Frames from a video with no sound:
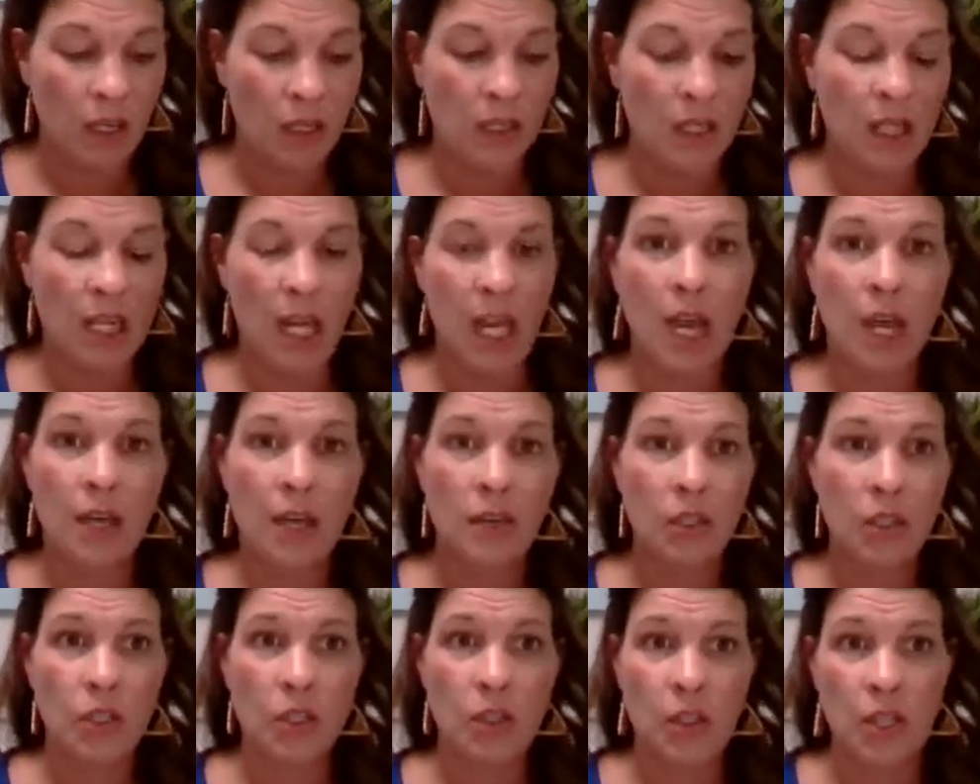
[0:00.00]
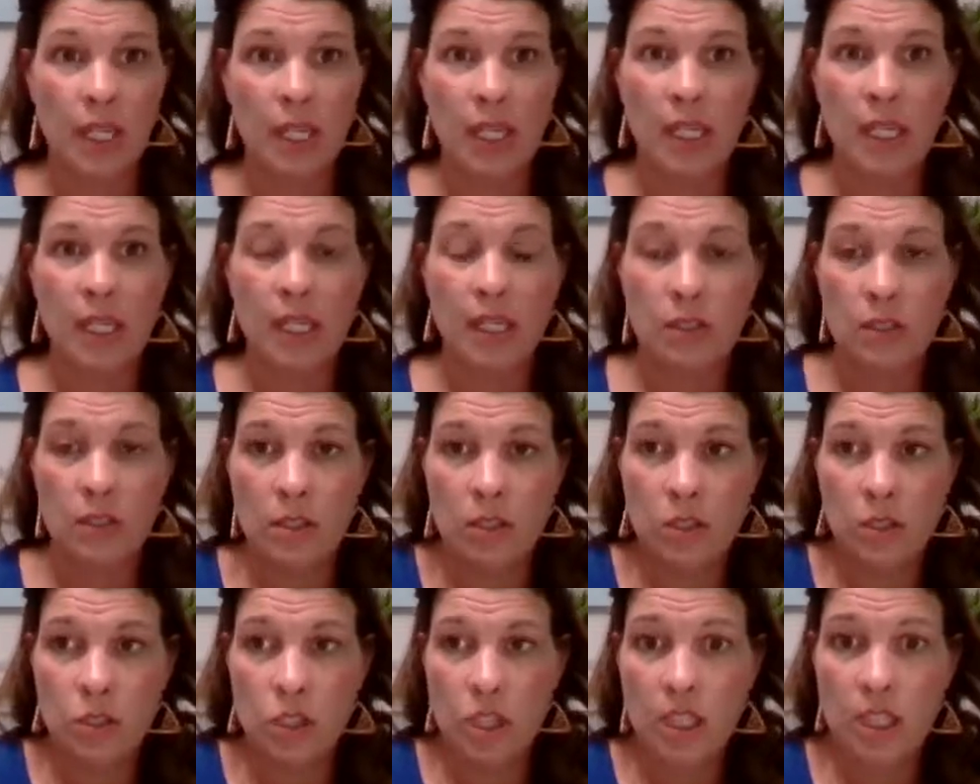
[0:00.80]
The other thing
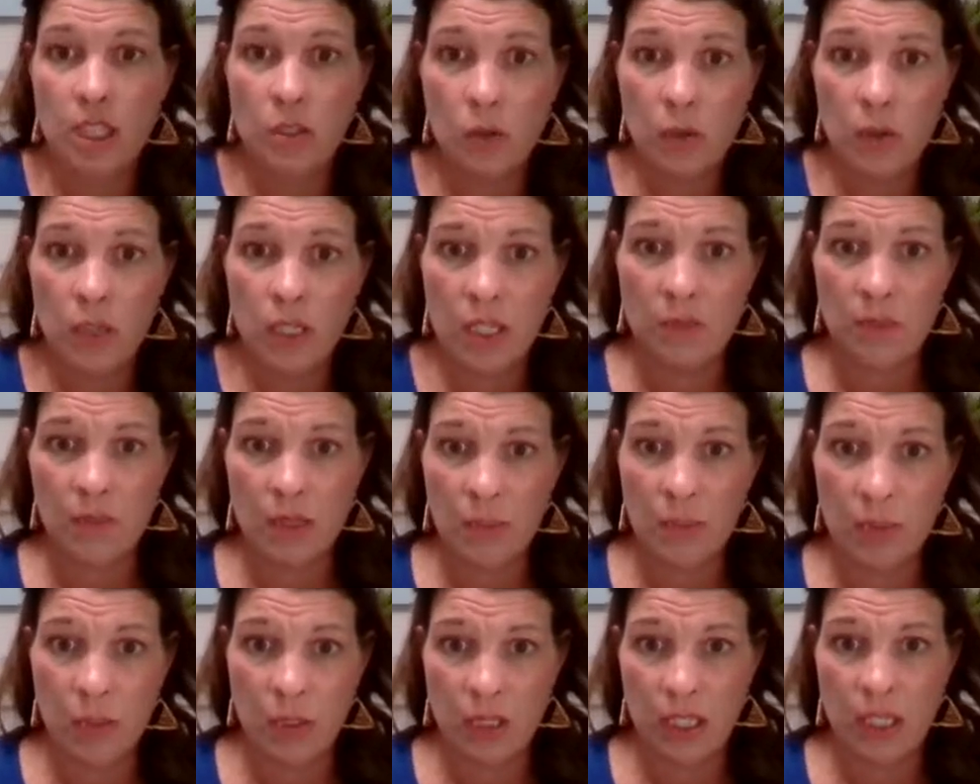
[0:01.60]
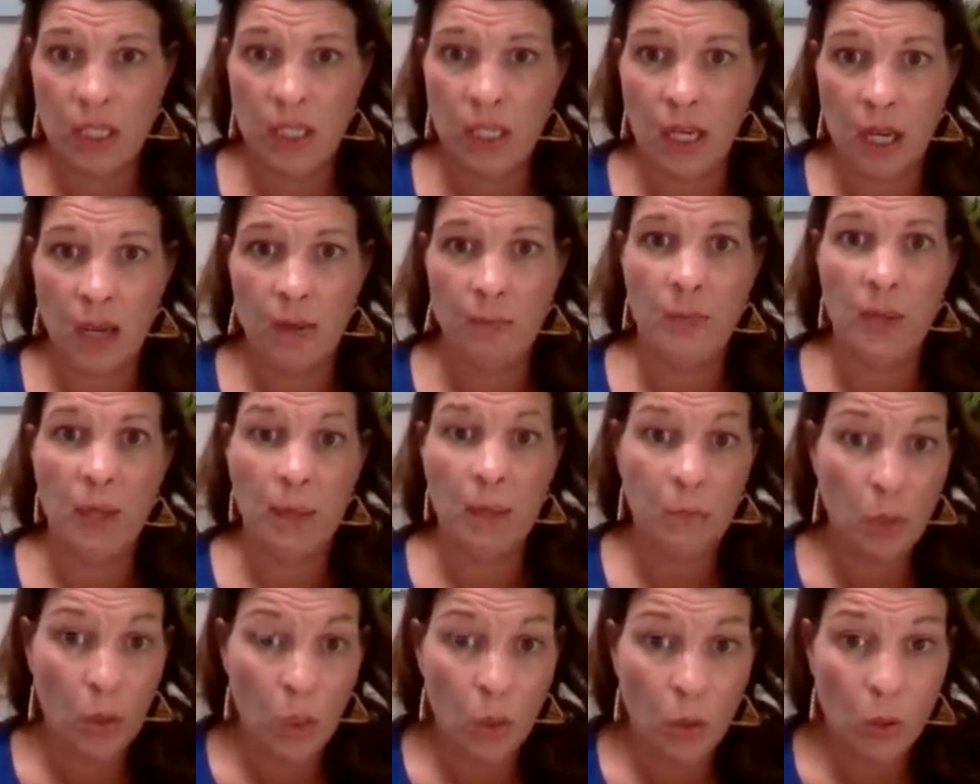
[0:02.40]
is she's going to be putting up
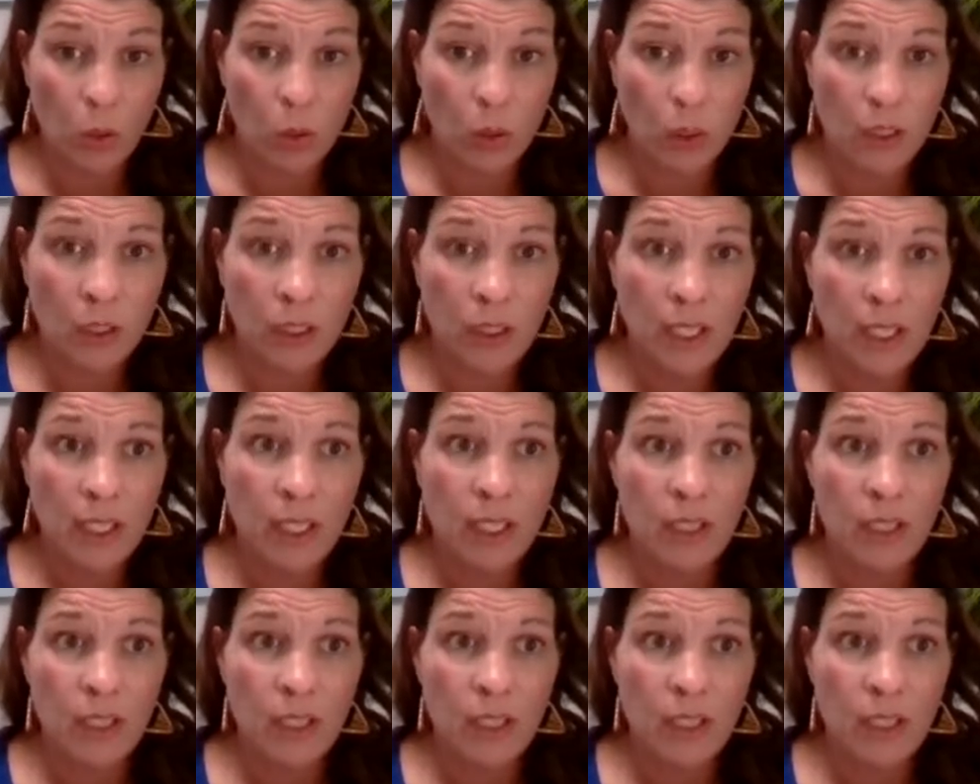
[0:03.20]
a poll.